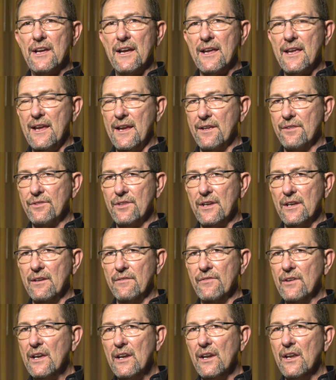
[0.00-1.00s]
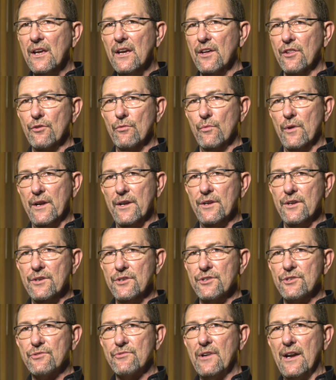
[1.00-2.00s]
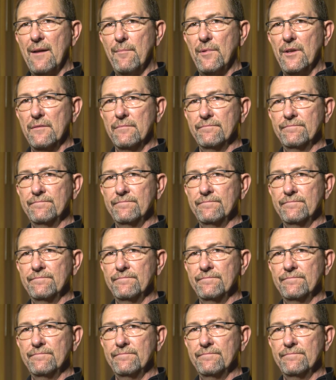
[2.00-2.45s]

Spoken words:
I can't think of any other way to describe it.